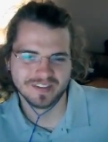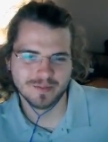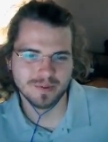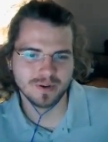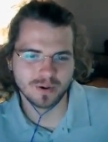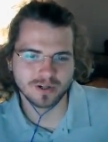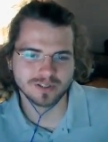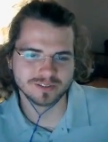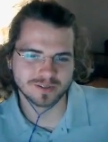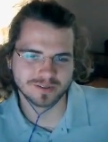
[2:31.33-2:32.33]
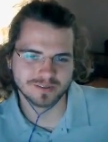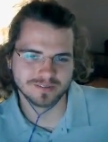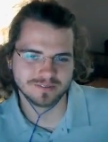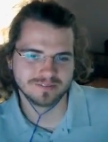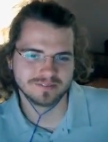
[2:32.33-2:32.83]
Been to Arkansas.
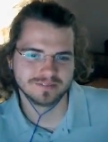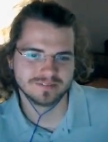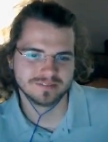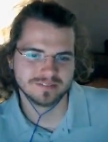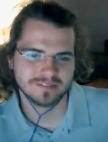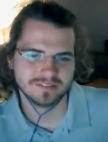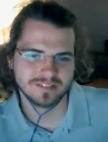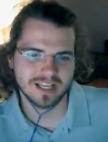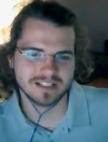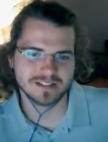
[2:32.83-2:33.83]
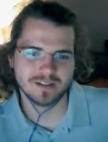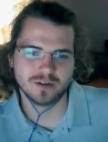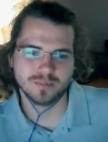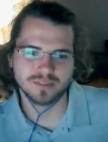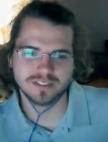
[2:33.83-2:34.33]
That's a
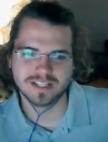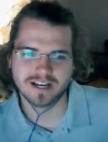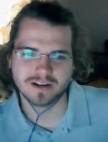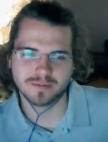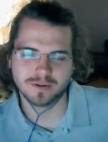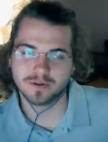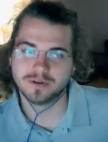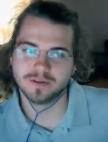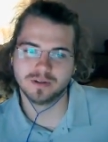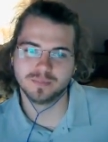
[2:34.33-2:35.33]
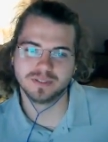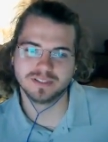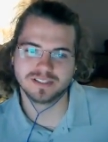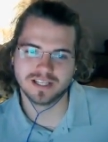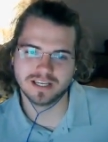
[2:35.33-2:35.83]
hillbilly town, or hillbilly
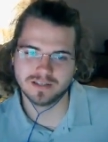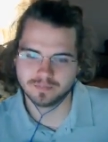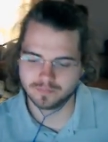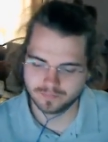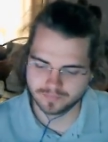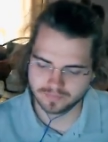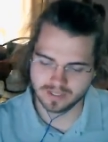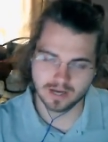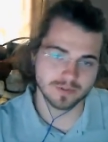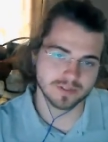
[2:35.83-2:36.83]
state. That was